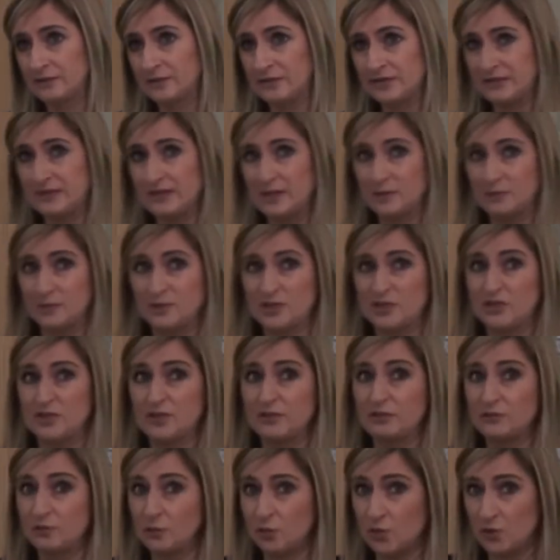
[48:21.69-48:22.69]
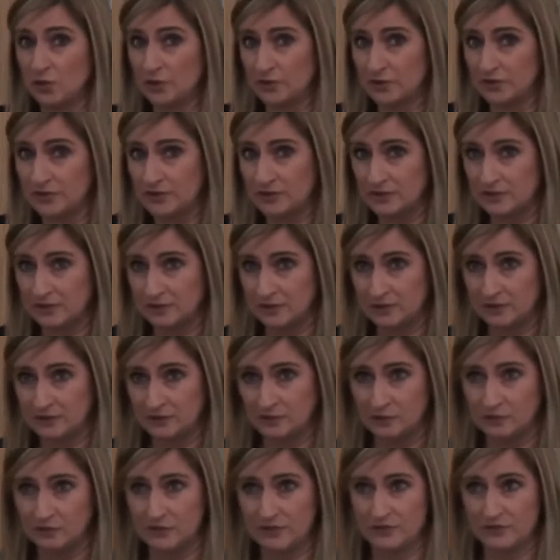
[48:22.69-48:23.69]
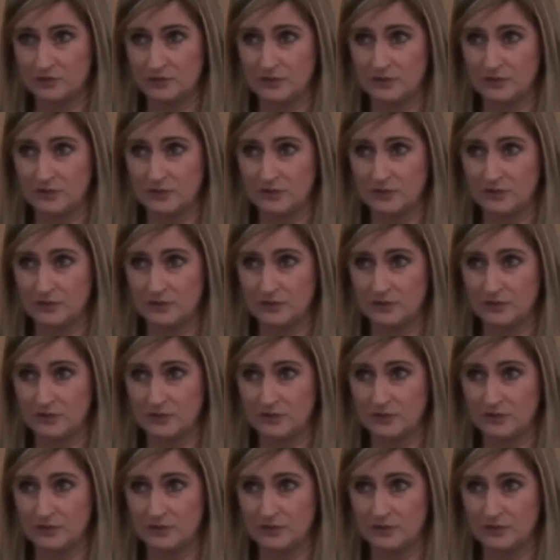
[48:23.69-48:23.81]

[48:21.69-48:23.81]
for example, shift workers, and they've done